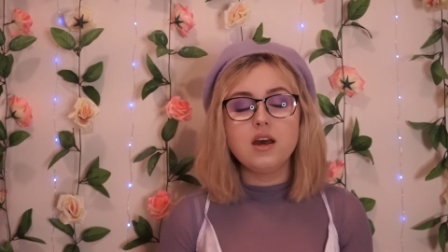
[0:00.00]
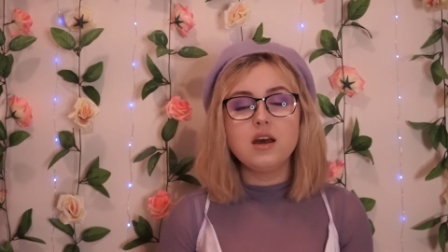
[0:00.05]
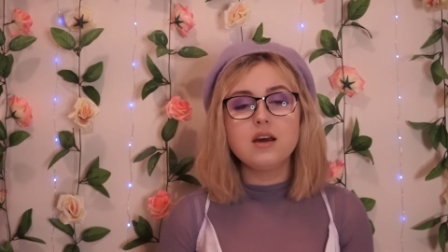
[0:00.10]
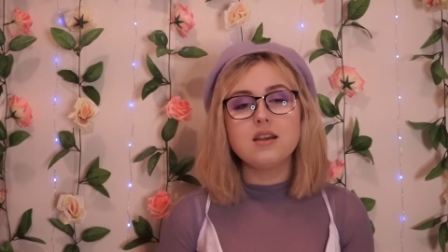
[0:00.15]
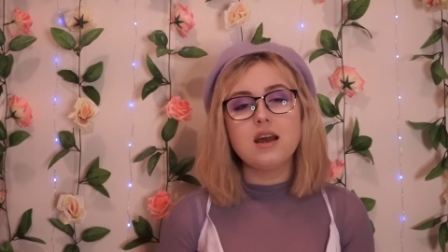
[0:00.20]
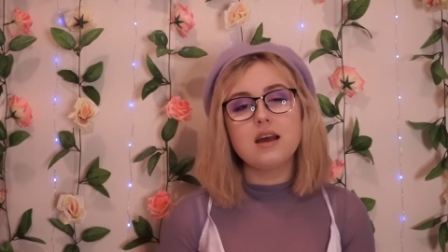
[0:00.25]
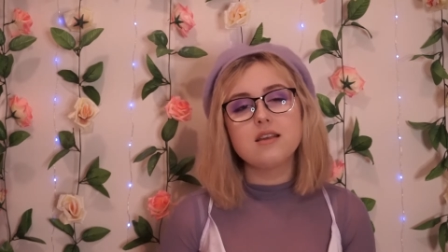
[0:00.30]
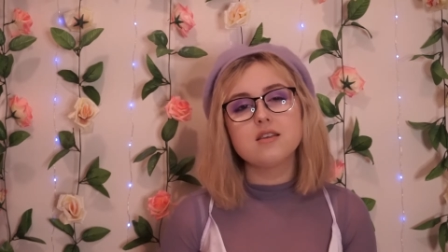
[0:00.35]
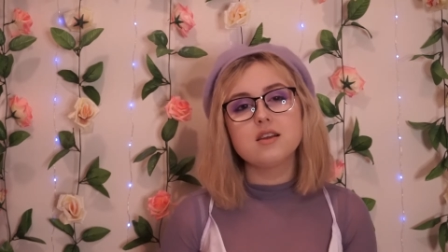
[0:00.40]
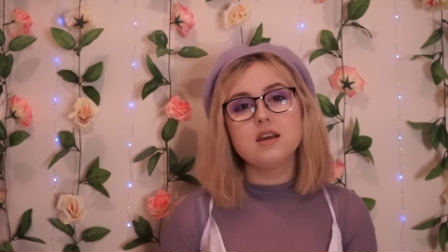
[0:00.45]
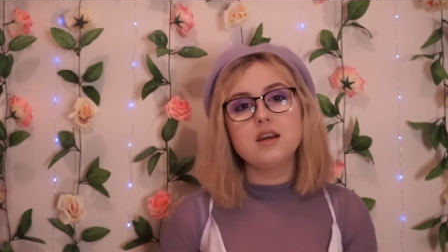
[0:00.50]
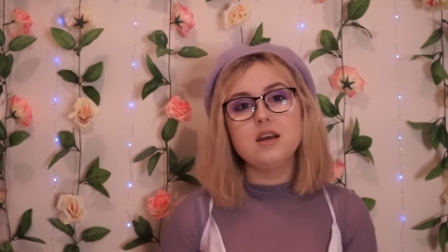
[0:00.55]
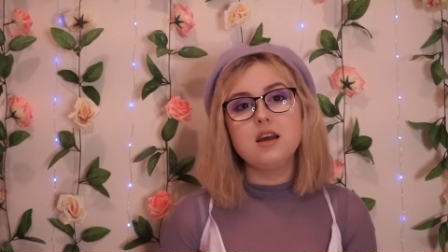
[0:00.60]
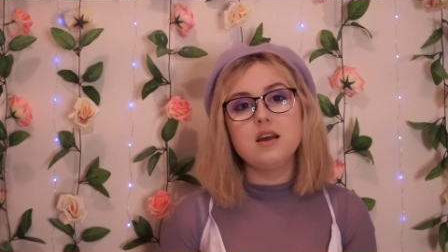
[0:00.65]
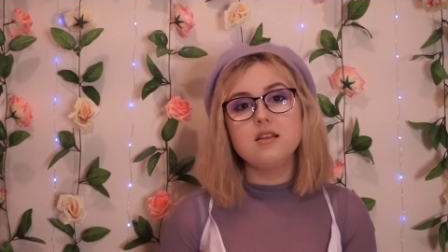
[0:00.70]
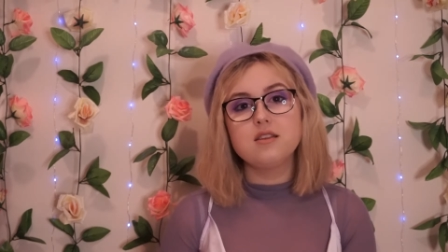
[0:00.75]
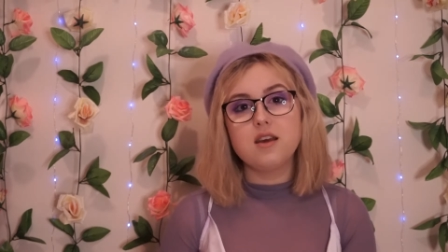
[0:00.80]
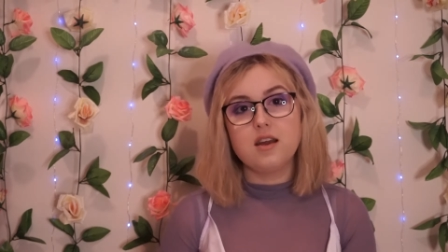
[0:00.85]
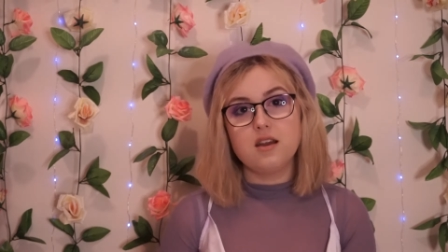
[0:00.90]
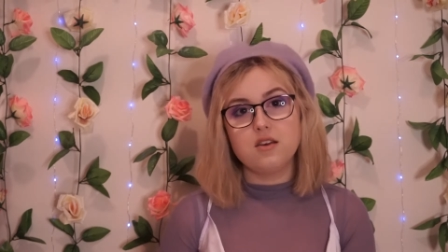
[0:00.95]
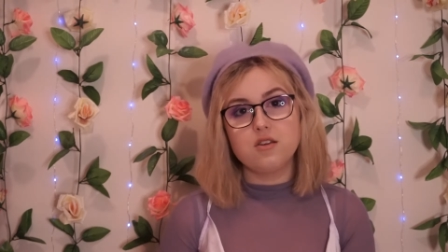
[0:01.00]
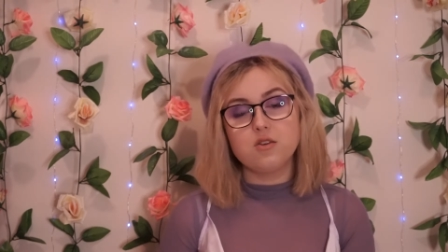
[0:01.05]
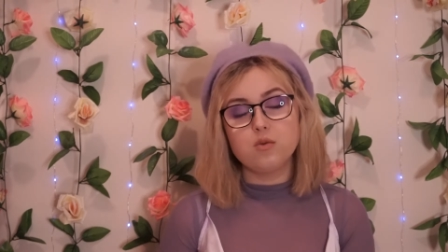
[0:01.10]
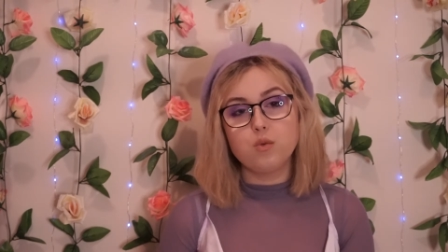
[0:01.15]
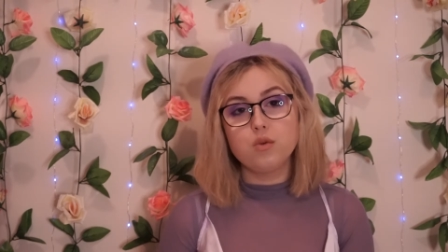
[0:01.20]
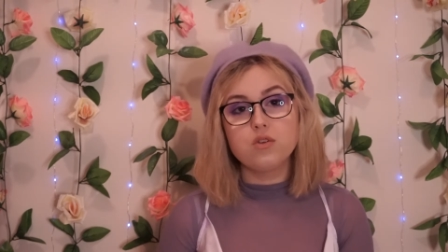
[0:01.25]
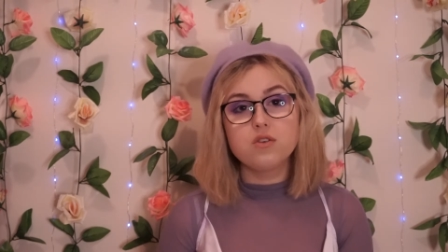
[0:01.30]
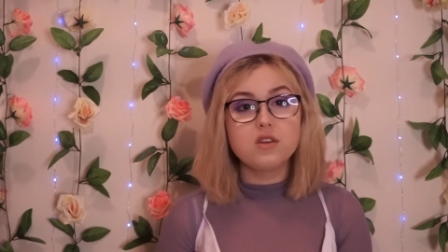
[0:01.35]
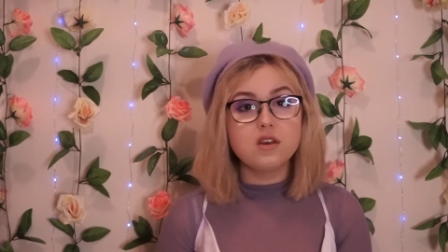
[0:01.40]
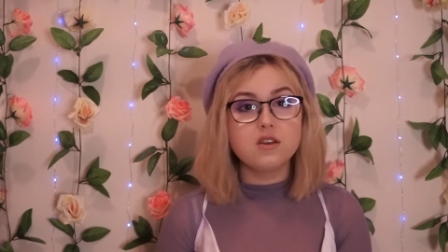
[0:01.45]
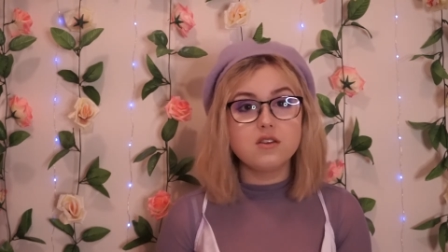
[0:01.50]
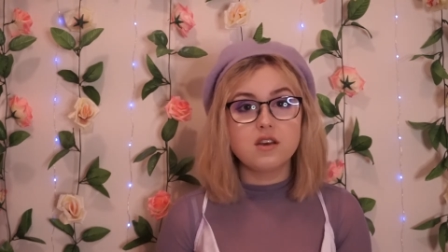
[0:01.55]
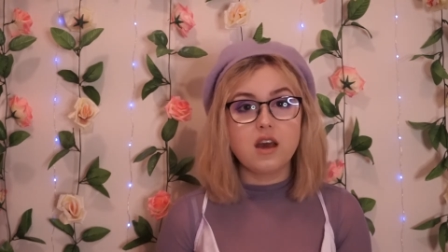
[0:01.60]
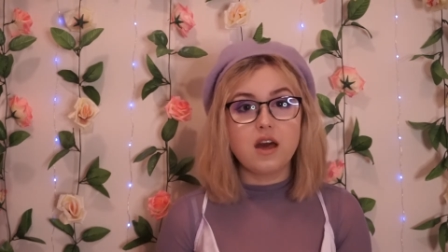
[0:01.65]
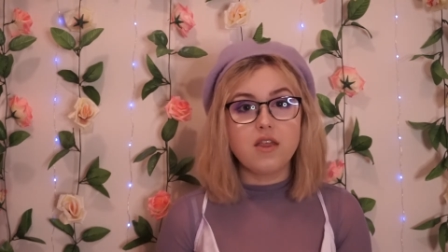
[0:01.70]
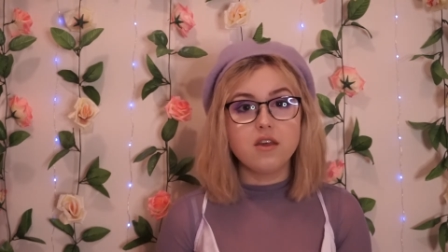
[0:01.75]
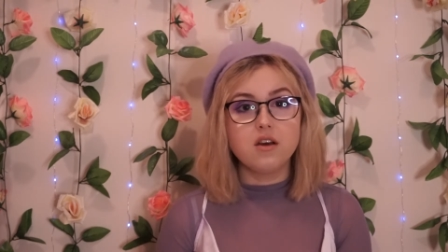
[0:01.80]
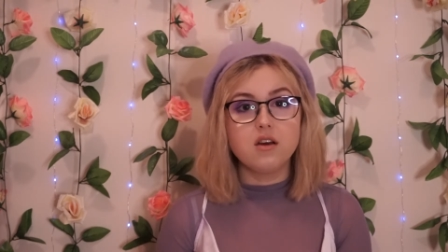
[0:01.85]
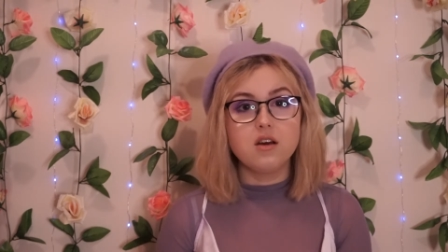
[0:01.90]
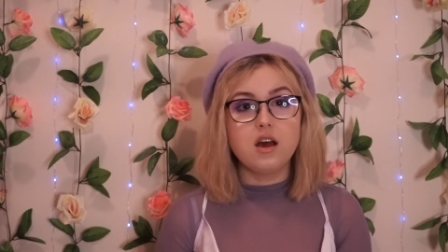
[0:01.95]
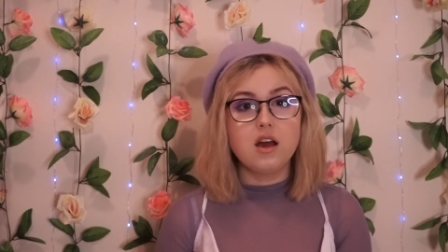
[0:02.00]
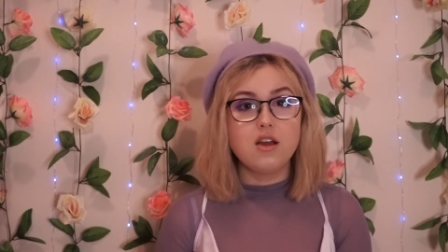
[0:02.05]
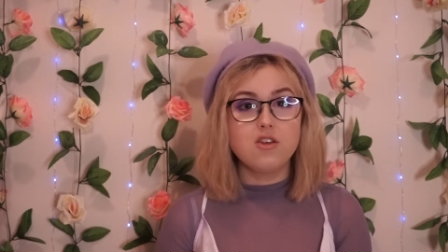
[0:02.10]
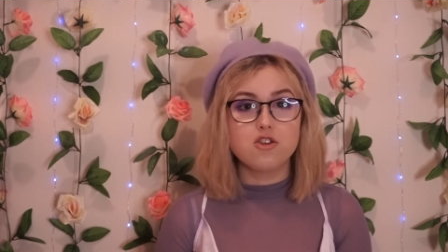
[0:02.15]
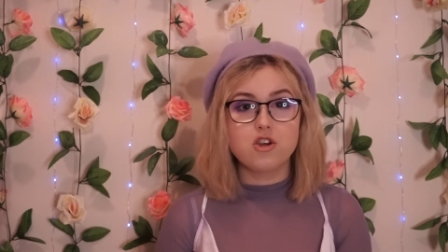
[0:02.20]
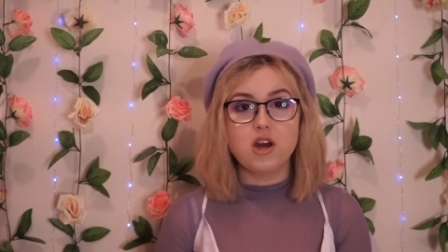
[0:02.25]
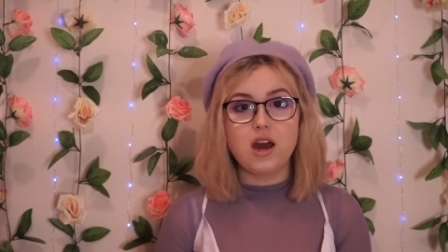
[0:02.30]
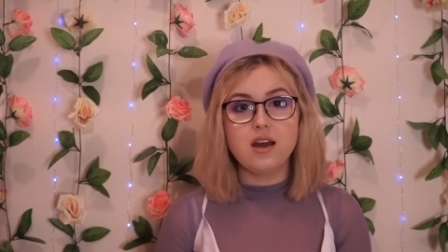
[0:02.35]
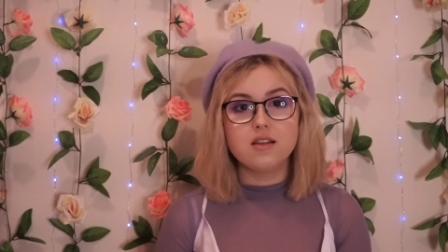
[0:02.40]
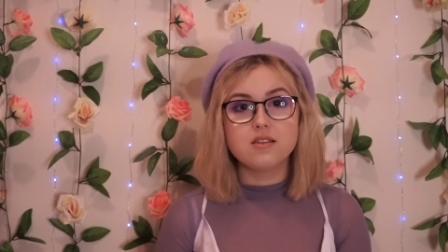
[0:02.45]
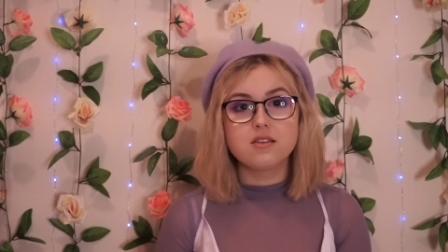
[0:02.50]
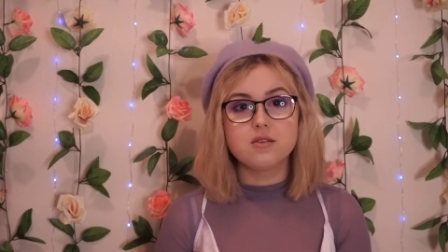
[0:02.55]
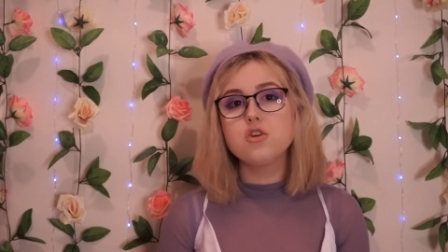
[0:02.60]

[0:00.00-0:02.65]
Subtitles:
Natalie and Dennis would sit together and chat.